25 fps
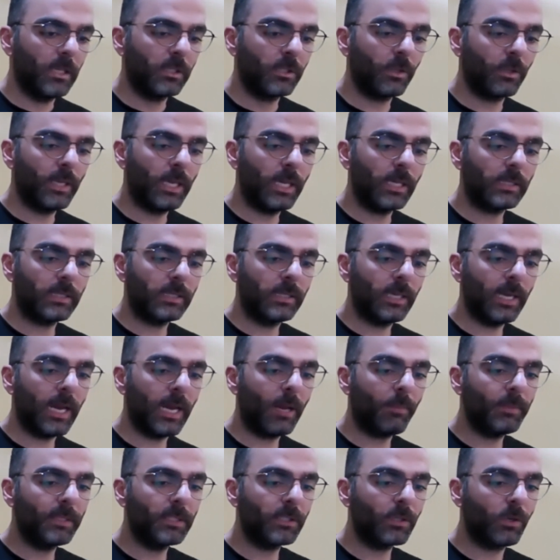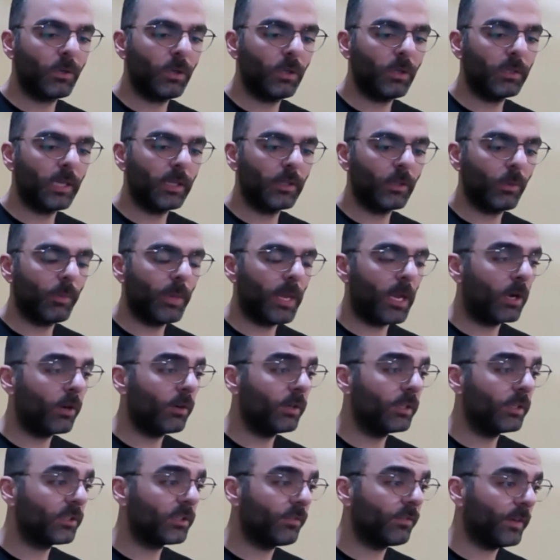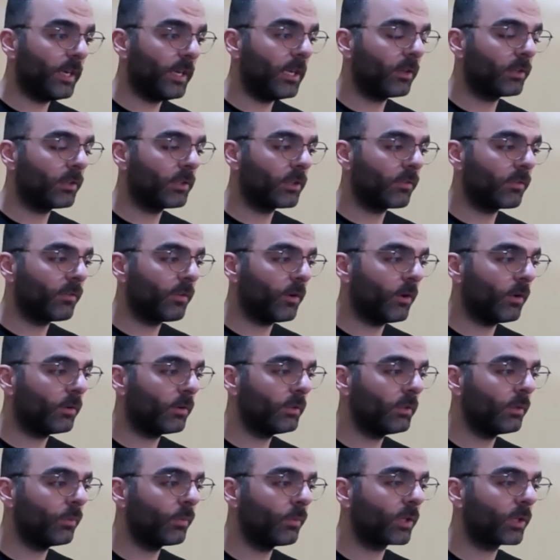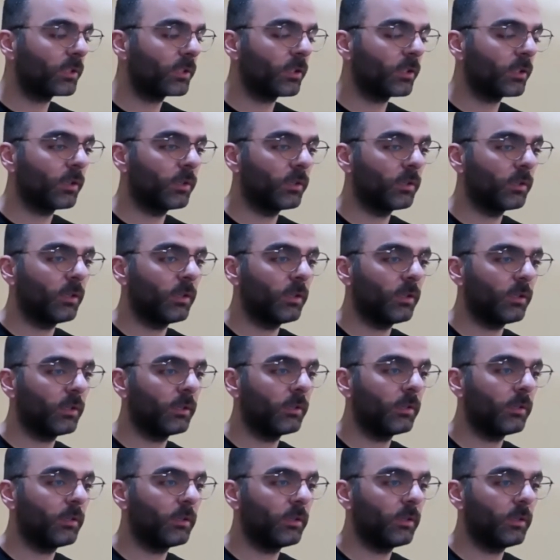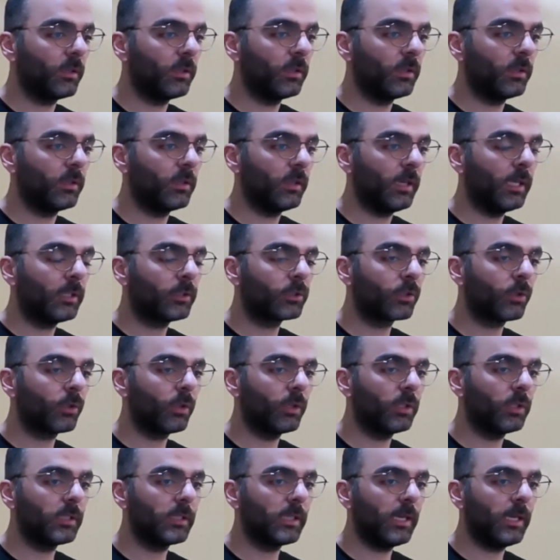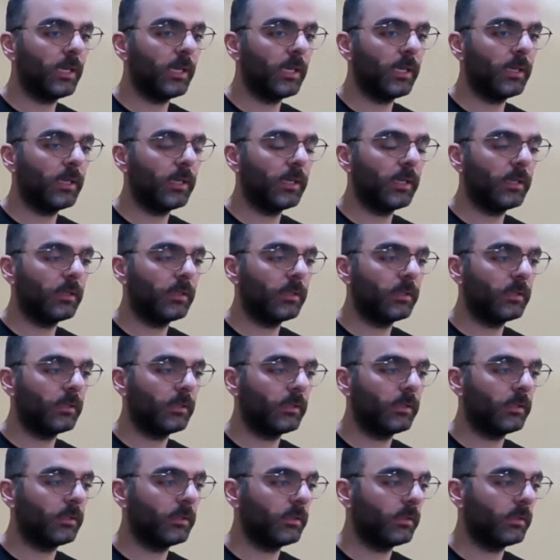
So yes, the app is called Adobe Aero. It's free on your phone. It works on Androids and